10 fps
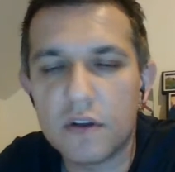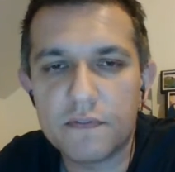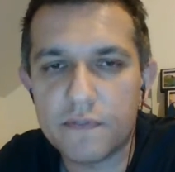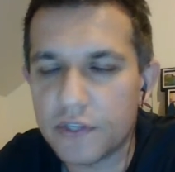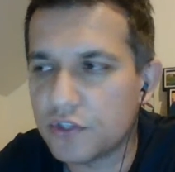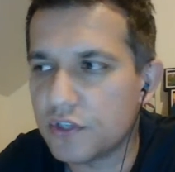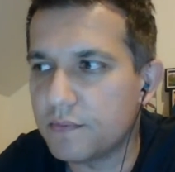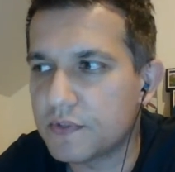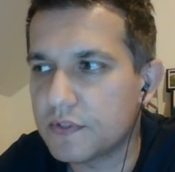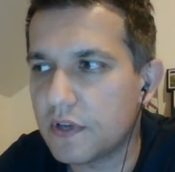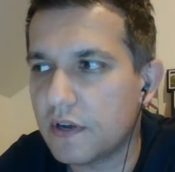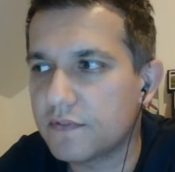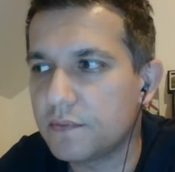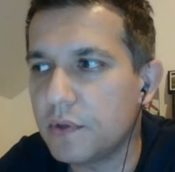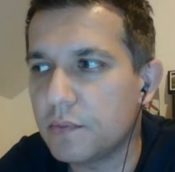friendships
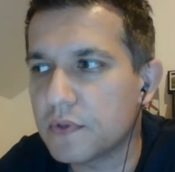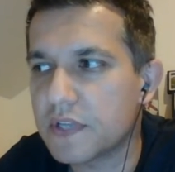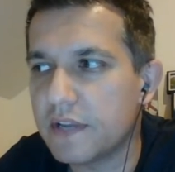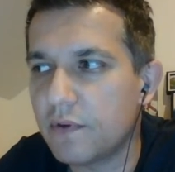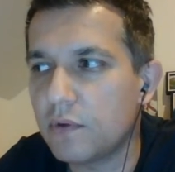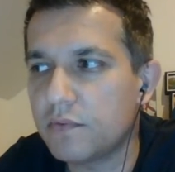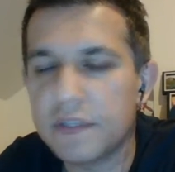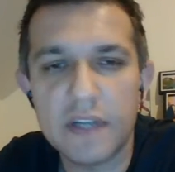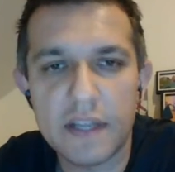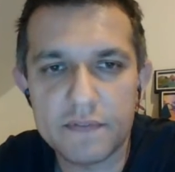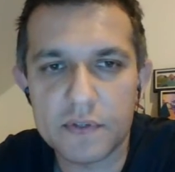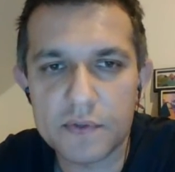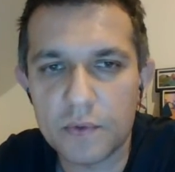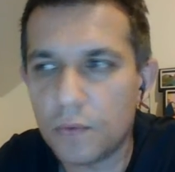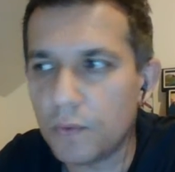after pupils have already left the school.